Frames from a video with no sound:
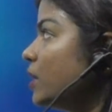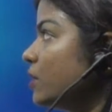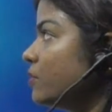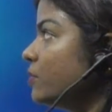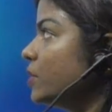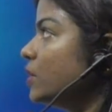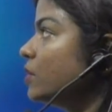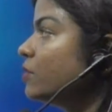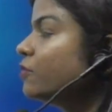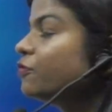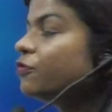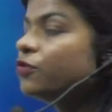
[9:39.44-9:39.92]

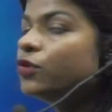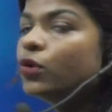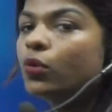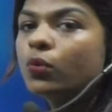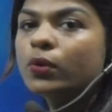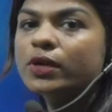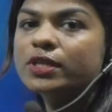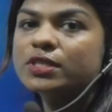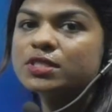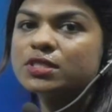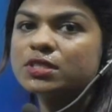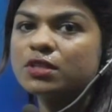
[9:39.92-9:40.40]
given.
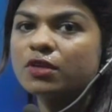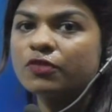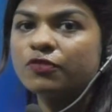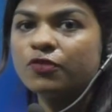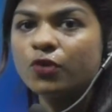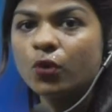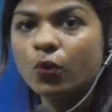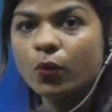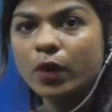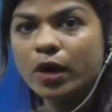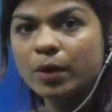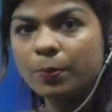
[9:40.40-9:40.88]
Fluids.
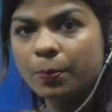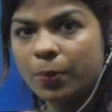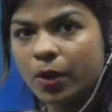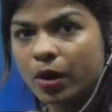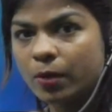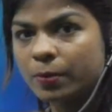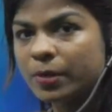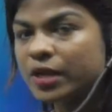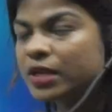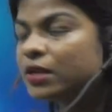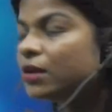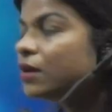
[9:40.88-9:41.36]
Fluid
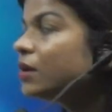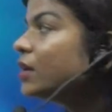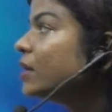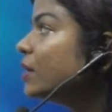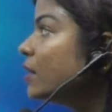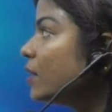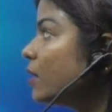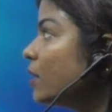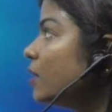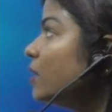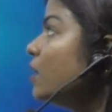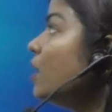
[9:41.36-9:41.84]
permitted here